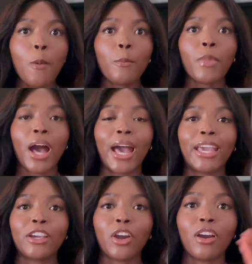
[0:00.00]

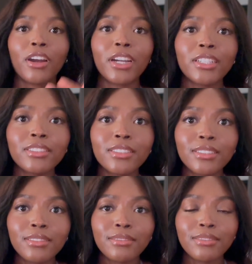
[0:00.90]
my
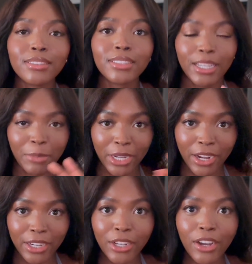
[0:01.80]
cards, like my
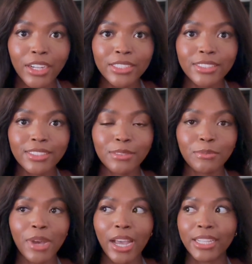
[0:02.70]
credit cards,
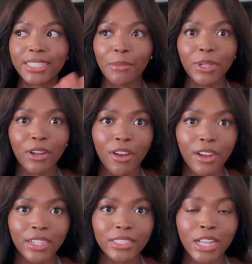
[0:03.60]
my debit
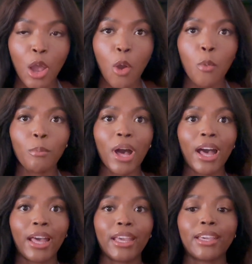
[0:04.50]
card,
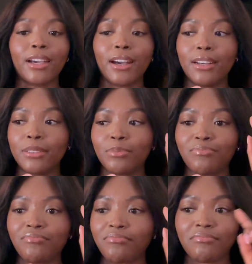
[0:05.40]

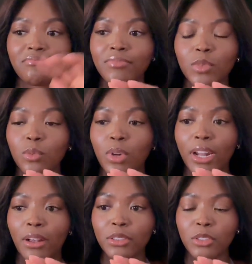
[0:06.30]
my, what
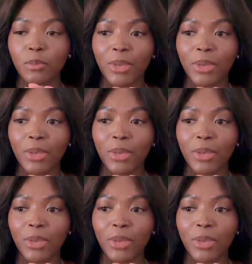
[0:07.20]
else?